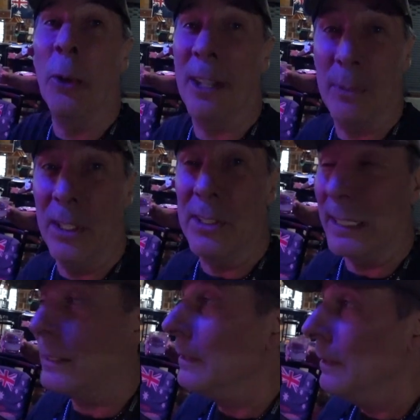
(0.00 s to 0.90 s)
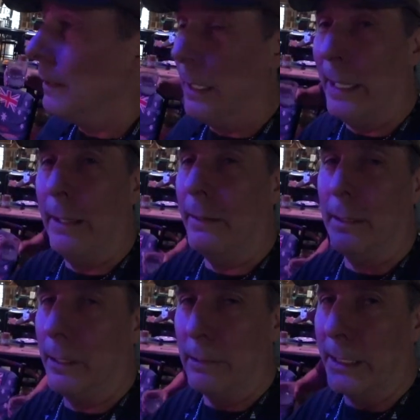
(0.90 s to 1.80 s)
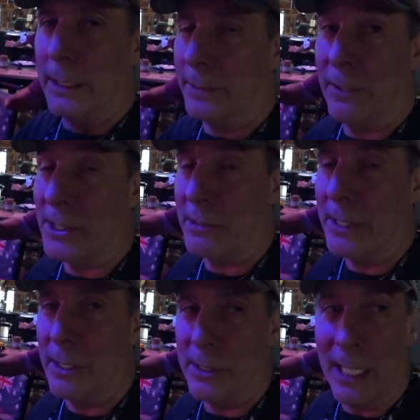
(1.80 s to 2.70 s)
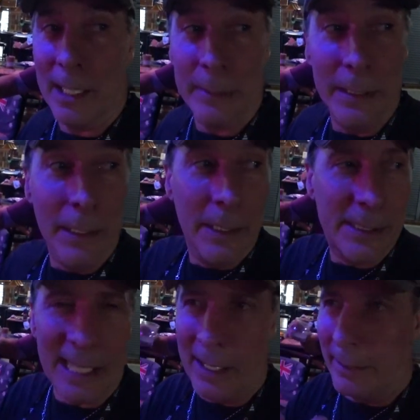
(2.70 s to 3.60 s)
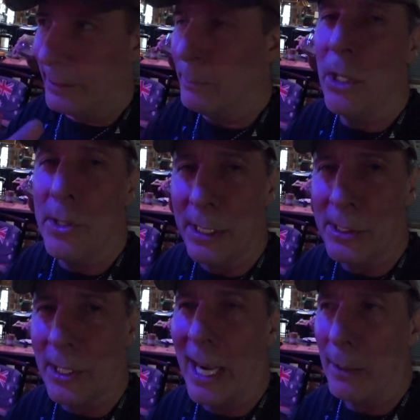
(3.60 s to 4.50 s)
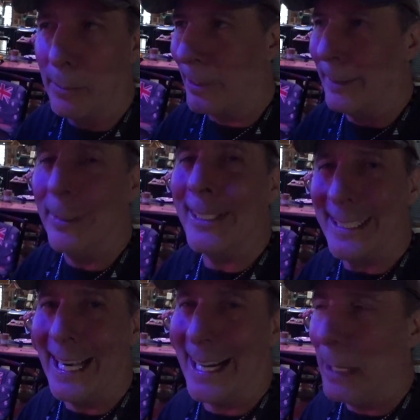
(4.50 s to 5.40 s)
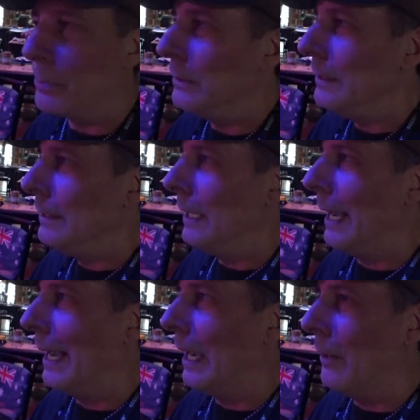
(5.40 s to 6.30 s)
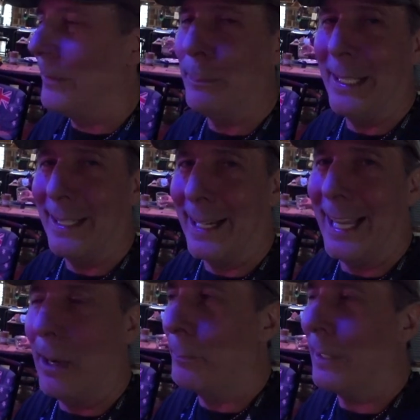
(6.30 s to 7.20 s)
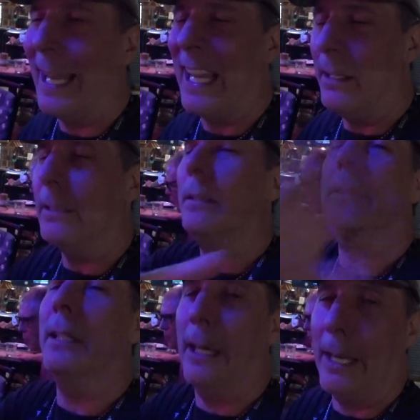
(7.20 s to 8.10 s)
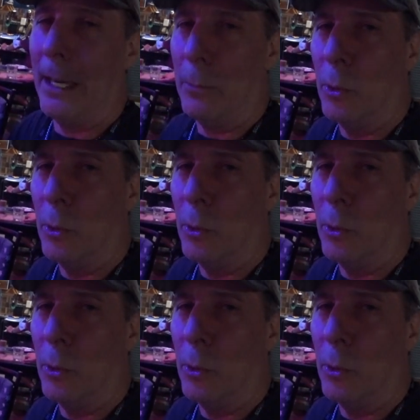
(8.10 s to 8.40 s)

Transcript: with the music, and it really just frustrates the shit out of me. So the music side will probably be cut up, depending on how it plays. You know how it